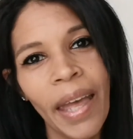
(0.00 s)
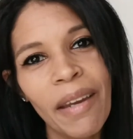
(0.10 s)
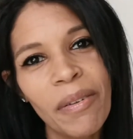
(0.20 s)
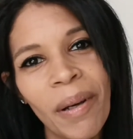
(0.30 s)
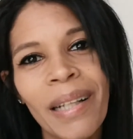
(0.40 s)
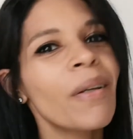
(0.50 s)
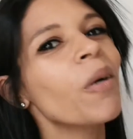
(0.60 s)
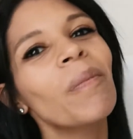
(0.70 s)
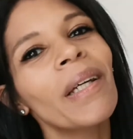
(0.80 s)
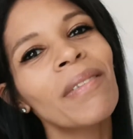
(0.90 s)
everyone,
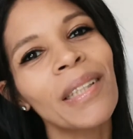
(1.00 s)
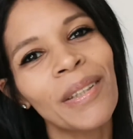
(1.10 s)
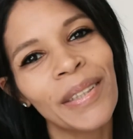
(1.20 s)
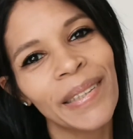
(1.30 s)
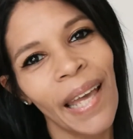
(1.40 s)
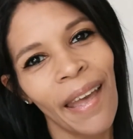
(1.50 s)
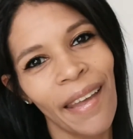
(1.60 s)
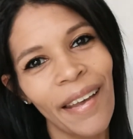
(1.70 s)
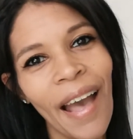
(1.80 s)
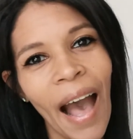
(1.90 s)
hope you're having a good
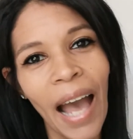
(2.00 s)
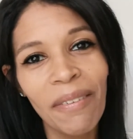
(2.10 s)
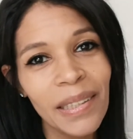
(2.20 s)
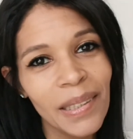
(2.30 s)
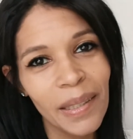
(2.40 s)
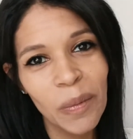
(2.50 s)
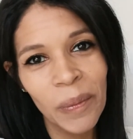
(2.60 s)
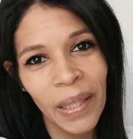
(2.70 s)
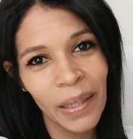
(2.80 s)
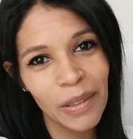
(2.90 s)
day. I've had such a
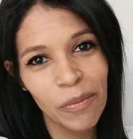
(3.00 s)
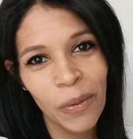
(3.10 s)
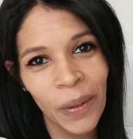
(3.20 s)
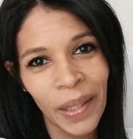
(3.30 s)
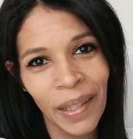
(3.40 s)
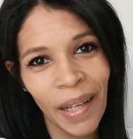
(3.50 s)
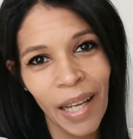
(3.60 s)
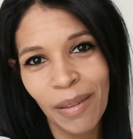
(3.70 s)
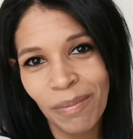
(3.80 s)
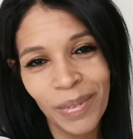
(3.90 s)
productive morning.
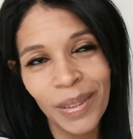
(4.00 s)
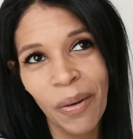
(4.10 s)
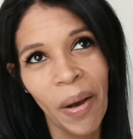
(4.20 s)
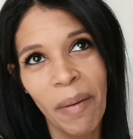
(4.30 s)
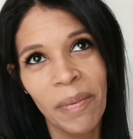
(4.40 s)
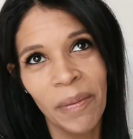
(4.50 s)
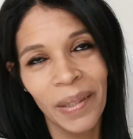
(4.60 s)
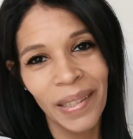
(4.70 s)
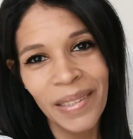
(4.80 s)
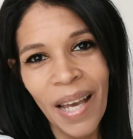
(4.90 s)
I'm so happy
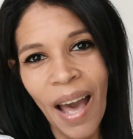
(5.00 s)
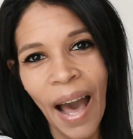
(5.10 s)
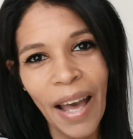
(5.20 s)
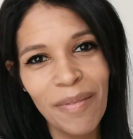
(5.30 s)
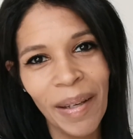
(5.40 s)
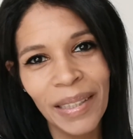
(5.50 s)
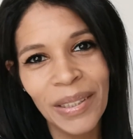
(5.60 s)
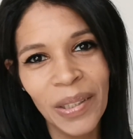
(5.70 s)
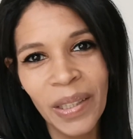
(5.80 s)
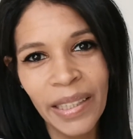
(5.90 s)
with it. I've
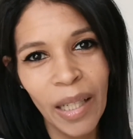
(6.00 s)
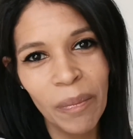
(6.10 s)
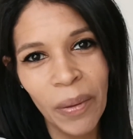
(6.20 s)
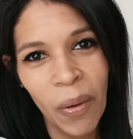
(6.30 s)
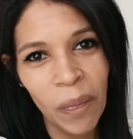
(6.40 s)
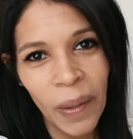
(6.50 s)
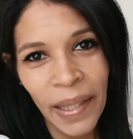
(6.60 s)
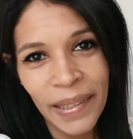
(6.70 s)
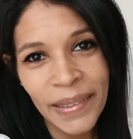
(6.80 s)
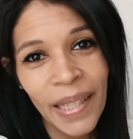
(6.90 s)
managed to clean up the whole
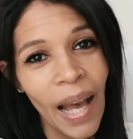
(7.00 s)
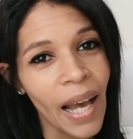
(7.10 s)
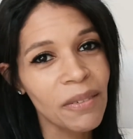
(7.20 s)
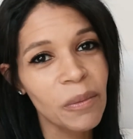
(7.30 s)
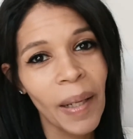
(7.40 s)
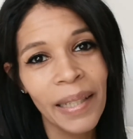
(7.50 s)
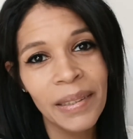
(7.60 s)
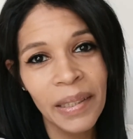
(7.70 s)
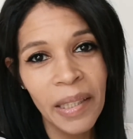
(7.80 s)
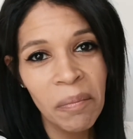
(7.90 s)
place. I've replied
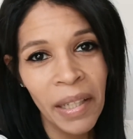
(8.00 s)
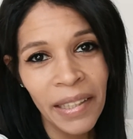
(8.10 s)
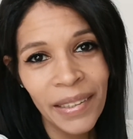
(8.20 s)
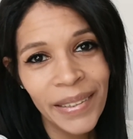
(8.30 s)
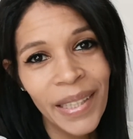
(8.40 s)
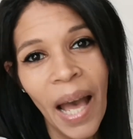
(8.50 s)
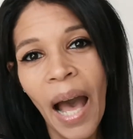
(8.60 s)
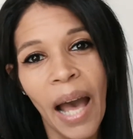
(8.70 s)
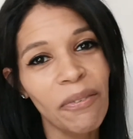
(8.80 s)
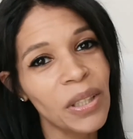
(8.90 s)
to emails.
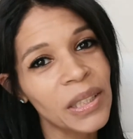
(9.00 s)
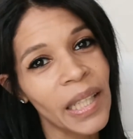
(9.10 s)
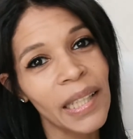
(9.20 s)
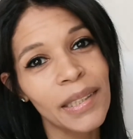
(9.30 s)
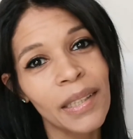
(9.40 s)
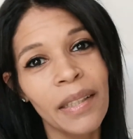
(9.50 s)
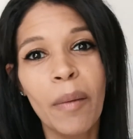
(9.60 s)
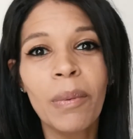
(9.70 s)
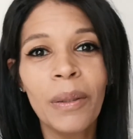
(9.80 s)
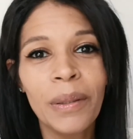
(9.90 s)
I finished editing and
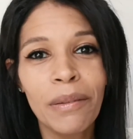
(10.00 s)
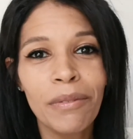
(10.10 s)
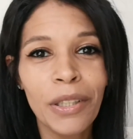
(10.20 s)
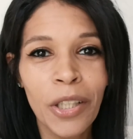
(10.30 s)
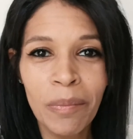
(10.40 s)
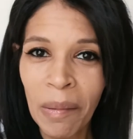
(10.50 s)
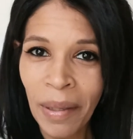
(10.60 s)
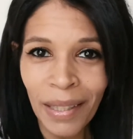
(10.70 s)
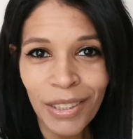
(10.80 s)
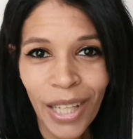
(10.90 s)
uploading a video on my
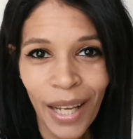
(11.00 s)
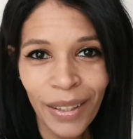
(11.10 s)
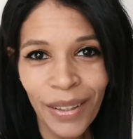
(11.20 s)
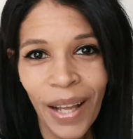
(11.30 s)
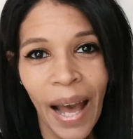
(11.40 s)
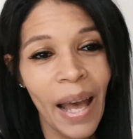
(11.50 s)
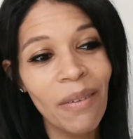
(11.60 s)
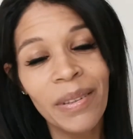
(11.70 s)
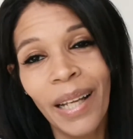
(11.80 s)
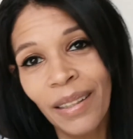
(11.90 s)
main channel. I
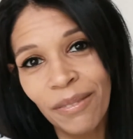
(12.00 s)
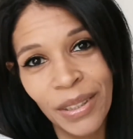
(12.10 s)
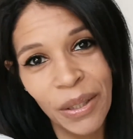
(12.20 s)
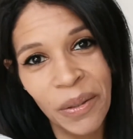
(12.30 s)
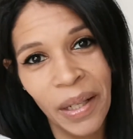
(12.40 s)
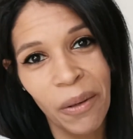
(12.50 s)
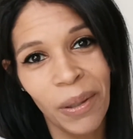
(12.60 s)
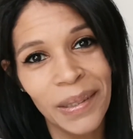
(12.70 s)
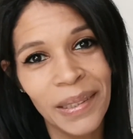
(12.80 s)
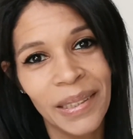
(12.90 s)
have another video that I
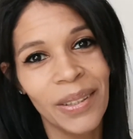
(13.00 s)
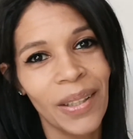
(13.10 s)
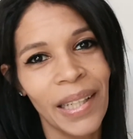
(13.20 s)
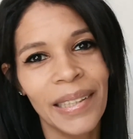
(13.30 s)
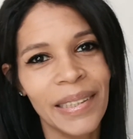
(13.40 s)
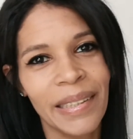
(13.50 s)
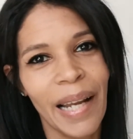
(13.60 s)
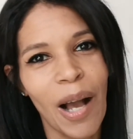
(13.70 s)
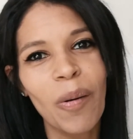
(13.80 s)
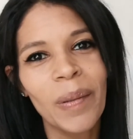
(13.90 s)
wanted to start editing
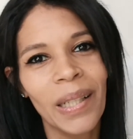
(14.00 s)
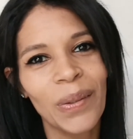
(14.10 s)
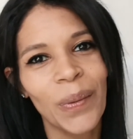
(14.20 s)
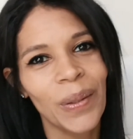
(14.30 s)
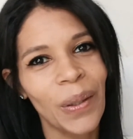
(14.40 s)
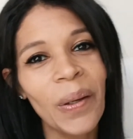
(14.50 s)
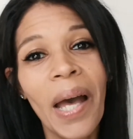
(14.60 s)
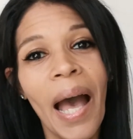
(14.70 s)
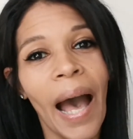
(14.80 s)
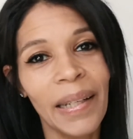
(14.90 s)
now, but I thought, no,
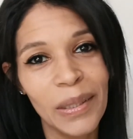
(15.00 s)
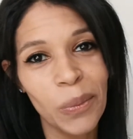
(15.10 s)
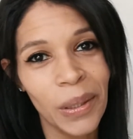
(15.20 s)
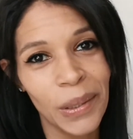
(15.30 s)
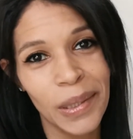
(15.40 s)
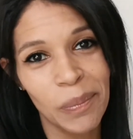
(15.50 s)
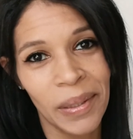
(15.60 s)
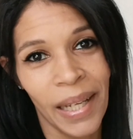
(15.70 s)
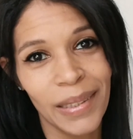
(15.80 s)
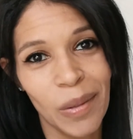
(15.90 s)
I need to work on this
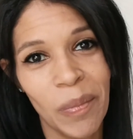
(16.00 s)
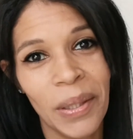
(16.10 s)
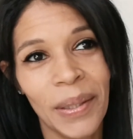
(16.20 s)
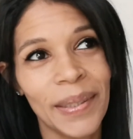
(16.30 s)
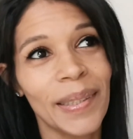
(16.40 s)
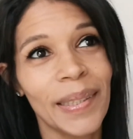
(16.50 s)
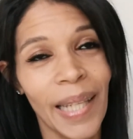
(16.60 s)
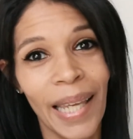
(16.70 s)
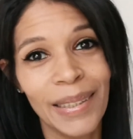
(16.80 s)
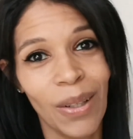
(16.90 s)
pinata because the
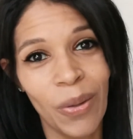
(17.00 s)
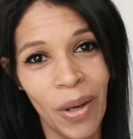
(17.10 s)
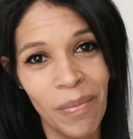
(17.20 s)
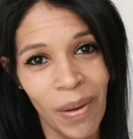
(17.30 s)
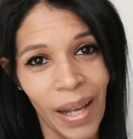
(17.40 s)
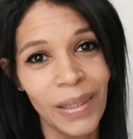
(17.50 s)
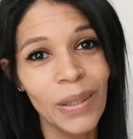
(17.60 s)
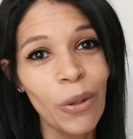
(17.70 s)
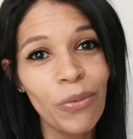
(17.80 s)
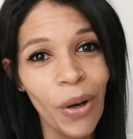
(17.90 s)
days are going by
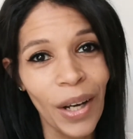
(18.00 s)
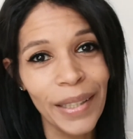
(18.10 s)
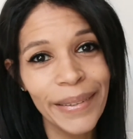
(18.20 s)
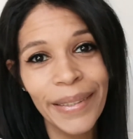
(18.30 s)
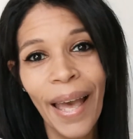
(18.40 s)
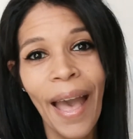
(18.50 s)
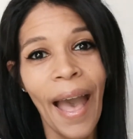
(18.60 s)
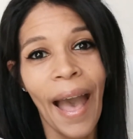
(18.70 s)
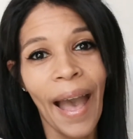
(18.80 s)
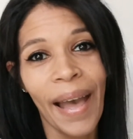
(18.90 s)
so fast.
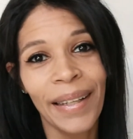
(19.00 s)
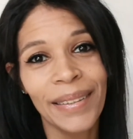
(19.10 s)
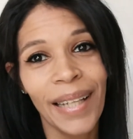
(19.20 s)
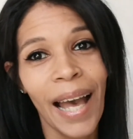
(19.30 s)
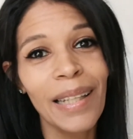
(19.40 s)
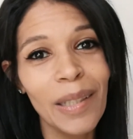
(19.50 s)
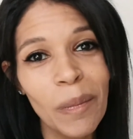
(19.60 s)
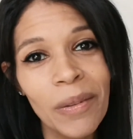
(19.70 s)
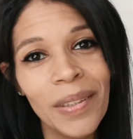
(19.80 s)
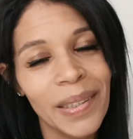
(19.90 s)
And I had a little
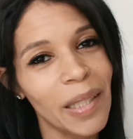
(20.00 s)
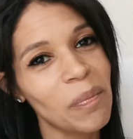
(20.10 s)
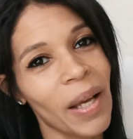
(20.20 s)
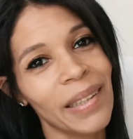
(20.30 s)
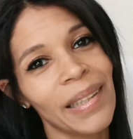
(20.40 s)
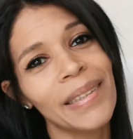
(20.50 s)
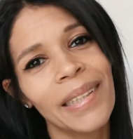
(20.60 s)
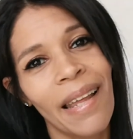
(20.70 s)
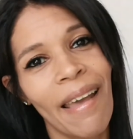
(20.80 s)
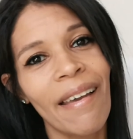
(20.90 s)
bit of a setback
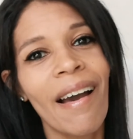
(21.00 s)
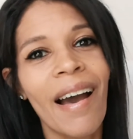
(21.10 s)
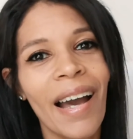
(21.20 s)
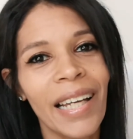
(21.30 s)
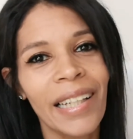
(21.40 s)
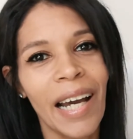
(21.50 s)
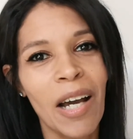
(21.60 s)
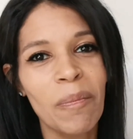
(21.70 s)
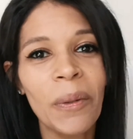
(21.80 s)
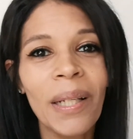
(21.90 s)
yesterday.
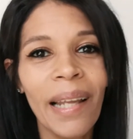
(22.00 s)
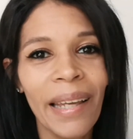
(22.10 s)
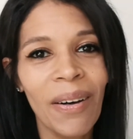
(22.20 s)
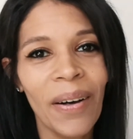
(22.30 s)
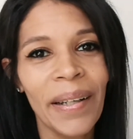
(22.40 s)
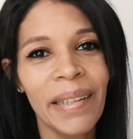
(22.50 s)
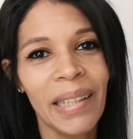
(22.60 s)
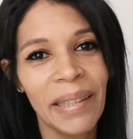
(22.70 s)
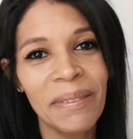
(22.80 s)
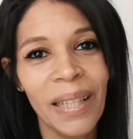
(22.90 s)
I put a layer on,
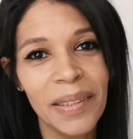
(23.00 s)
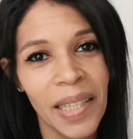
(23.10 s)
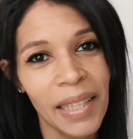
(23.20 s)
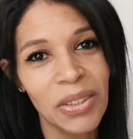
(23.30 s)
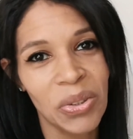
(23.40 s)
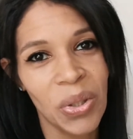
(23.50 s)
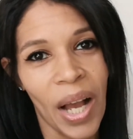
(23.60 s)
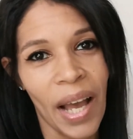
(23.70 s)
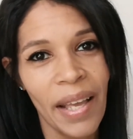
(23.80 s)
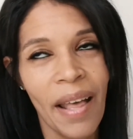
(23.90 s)
I left it outside to
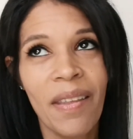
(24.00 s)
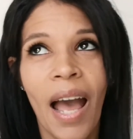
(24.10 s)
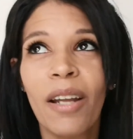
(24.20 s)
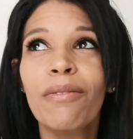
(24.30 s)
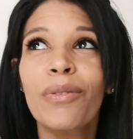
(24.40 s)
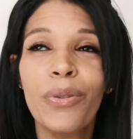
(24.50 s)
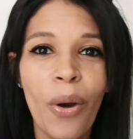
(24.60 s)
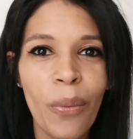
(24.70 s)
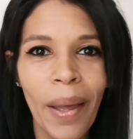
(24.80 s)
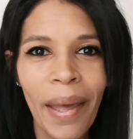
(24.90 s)
dry, and then out of
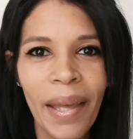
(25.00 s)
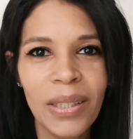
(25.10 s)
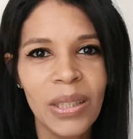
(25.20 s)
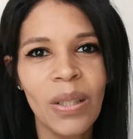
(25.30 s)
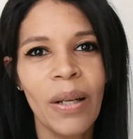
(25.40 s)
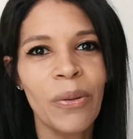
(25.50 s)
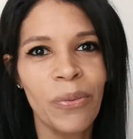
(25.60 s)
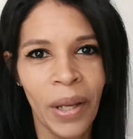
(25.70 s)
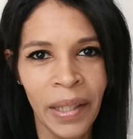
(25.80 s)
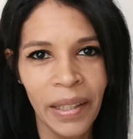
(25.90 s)
nowhere, it just
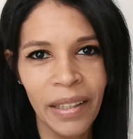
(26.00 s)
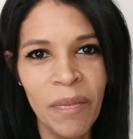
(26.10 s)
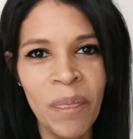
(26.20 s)
started raining.